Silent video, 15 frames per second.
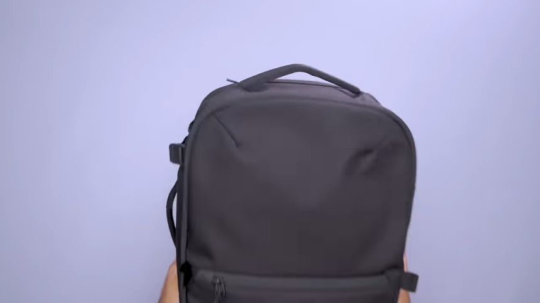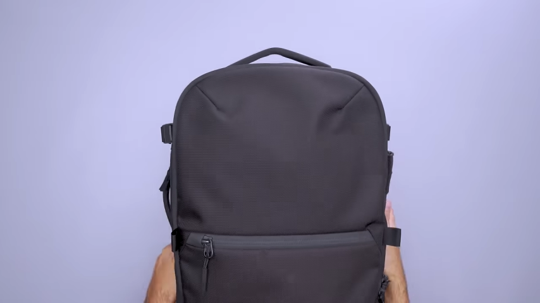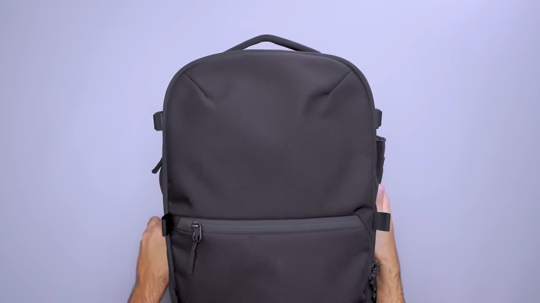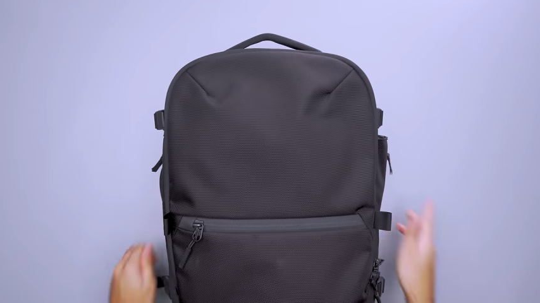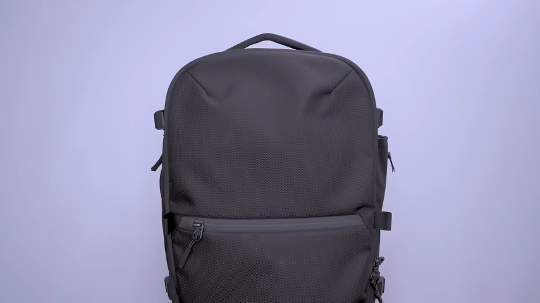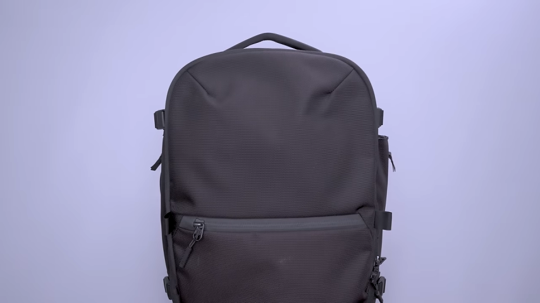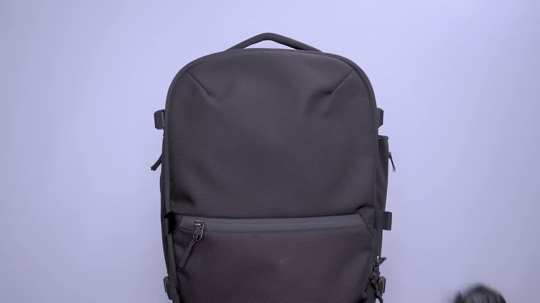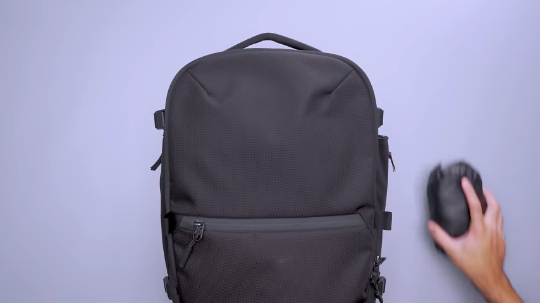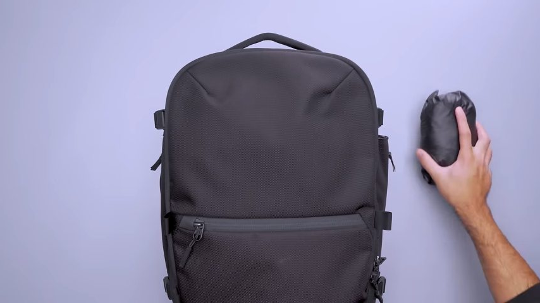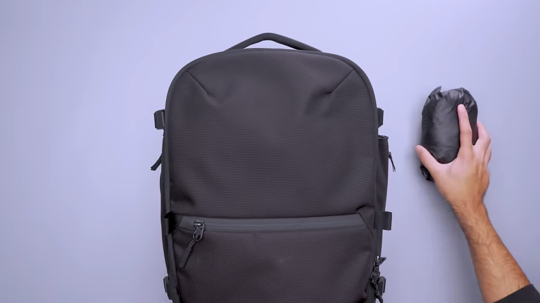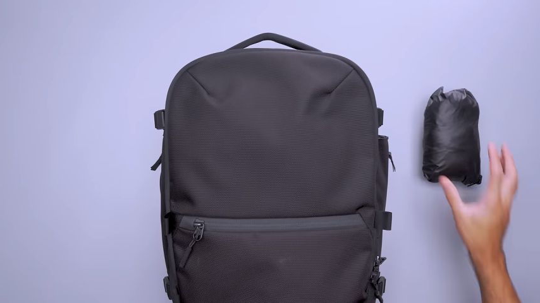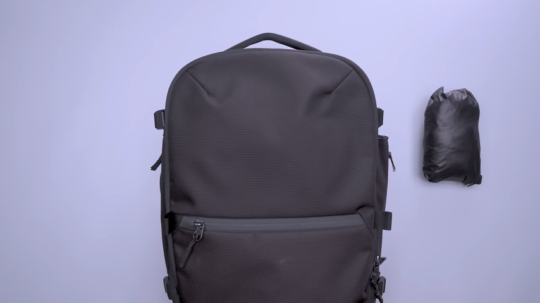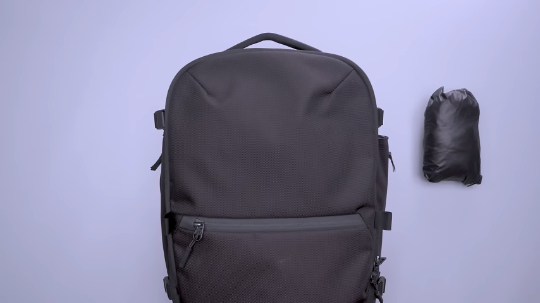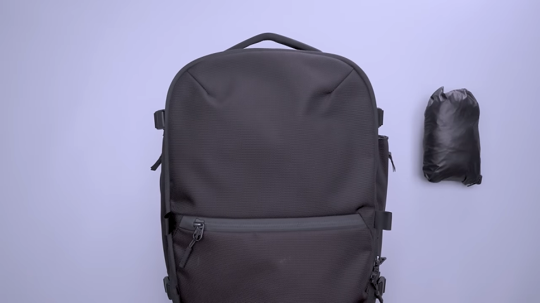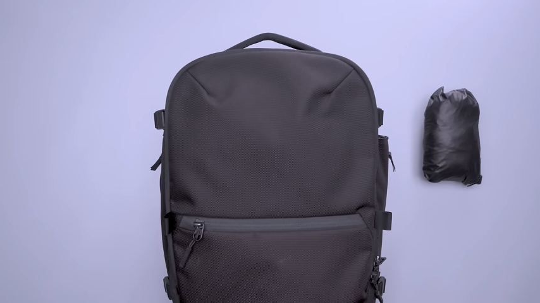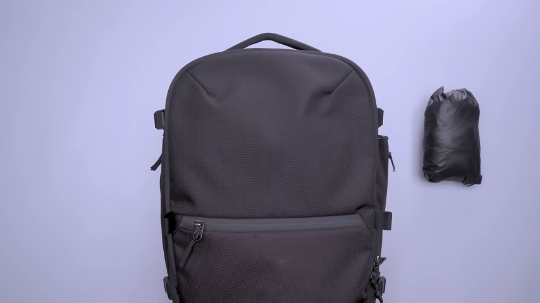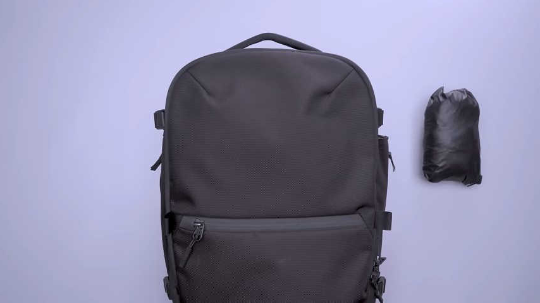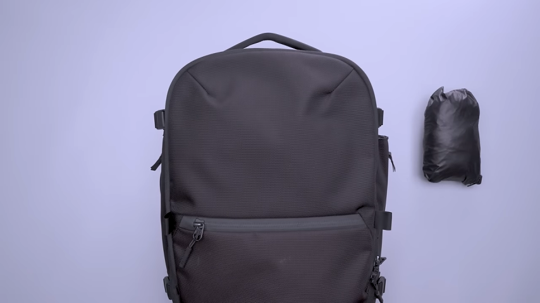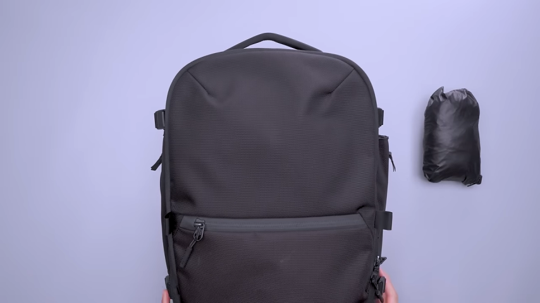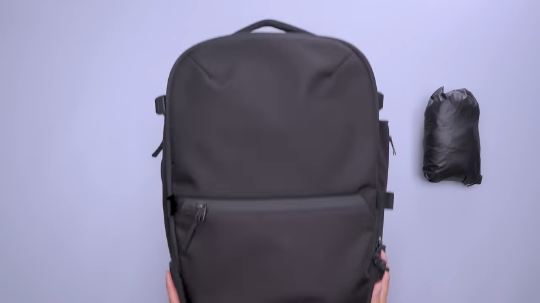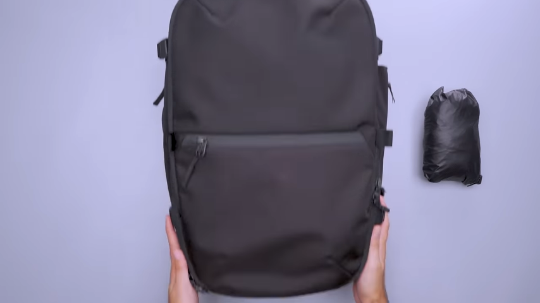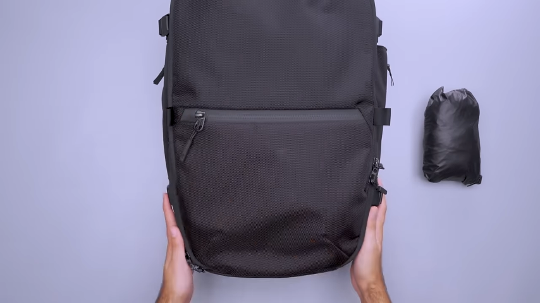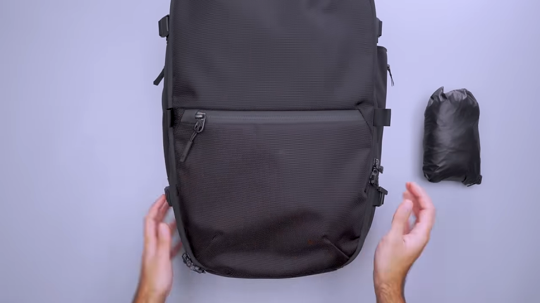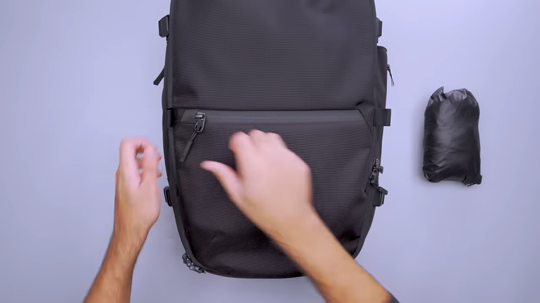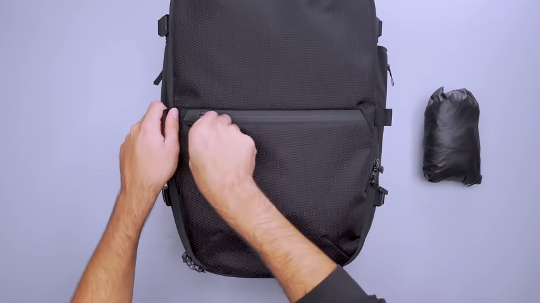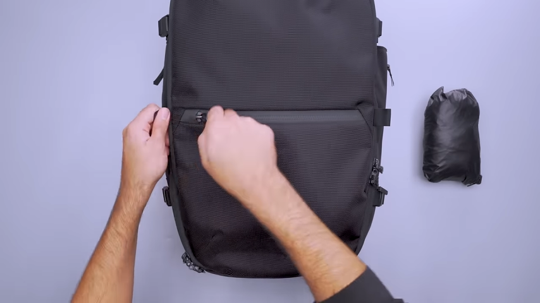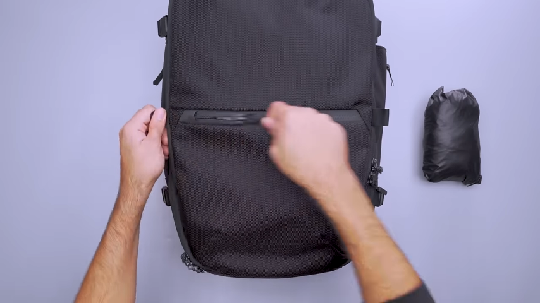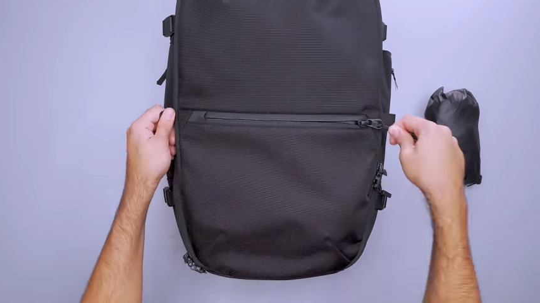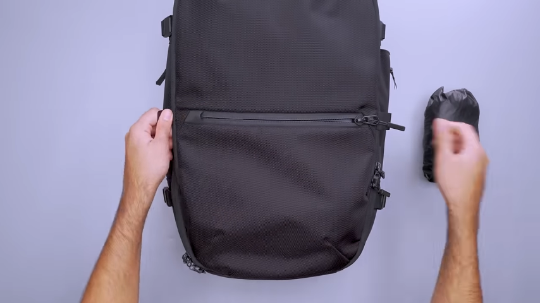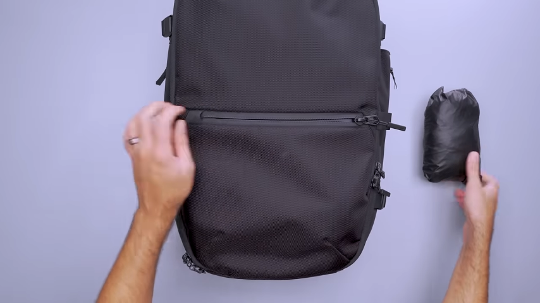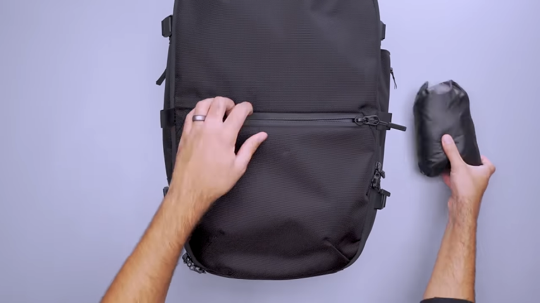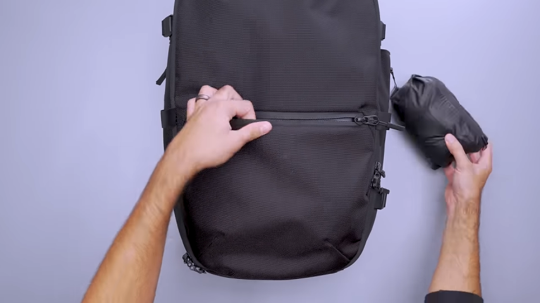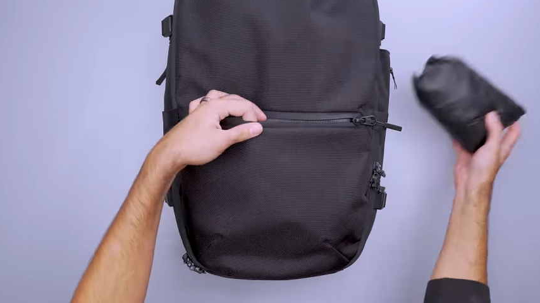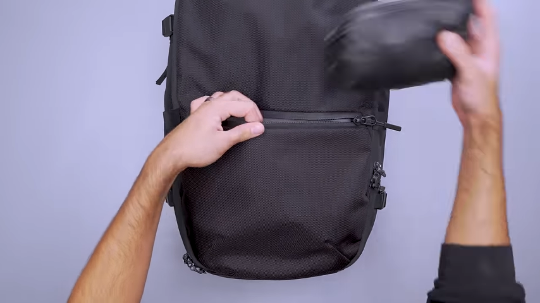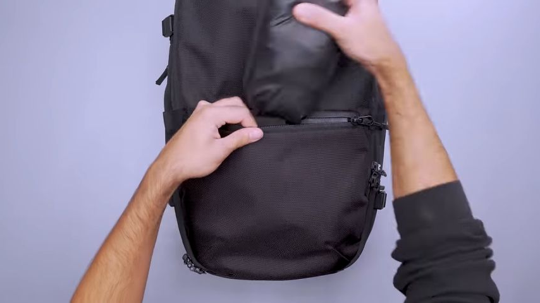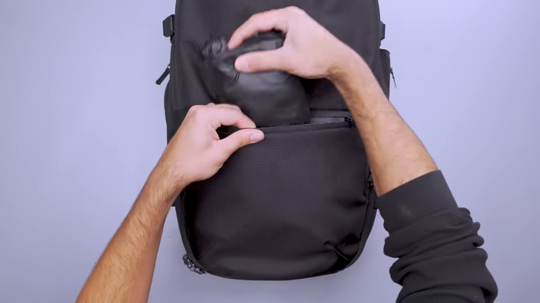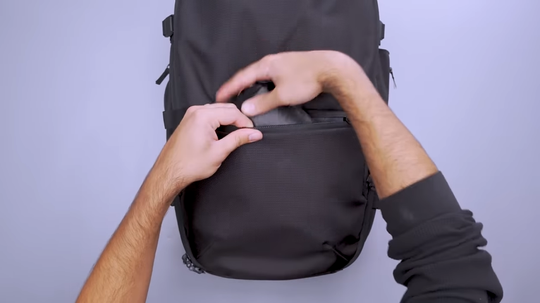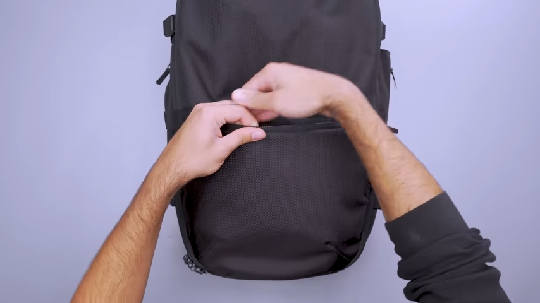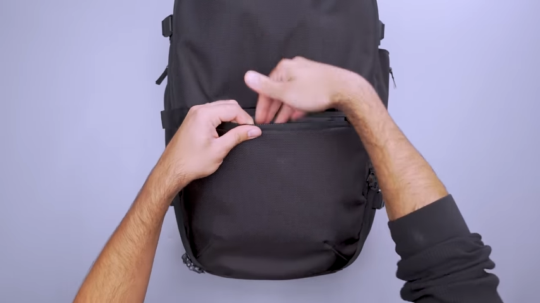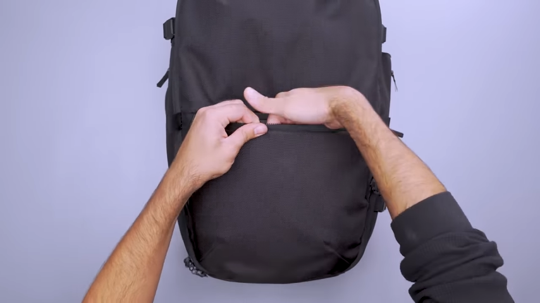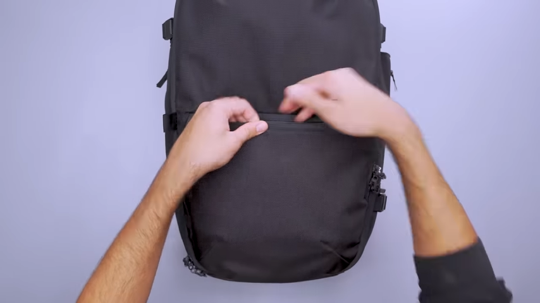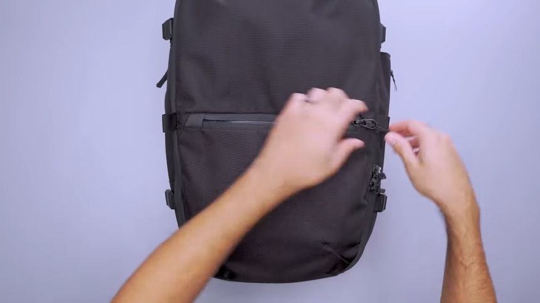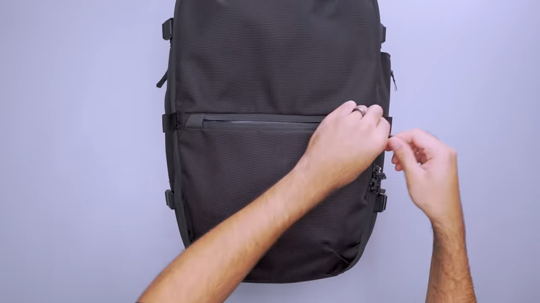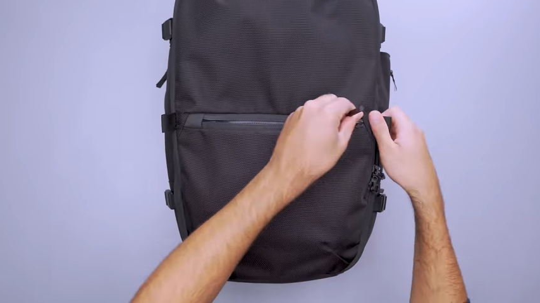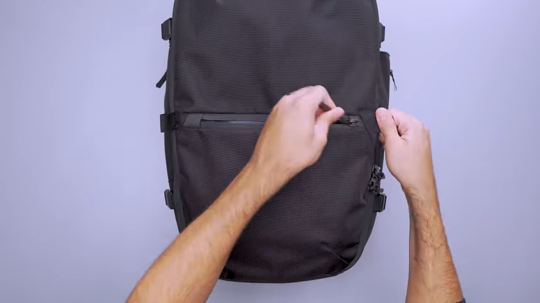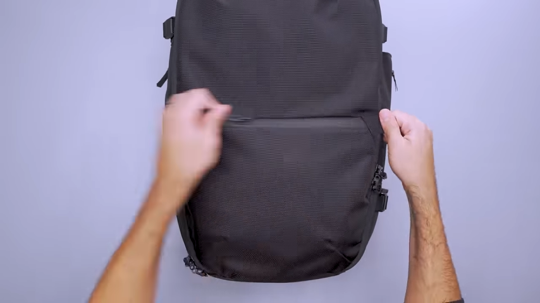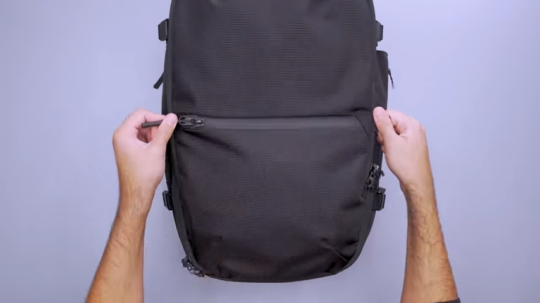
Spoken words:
(no speaker visible)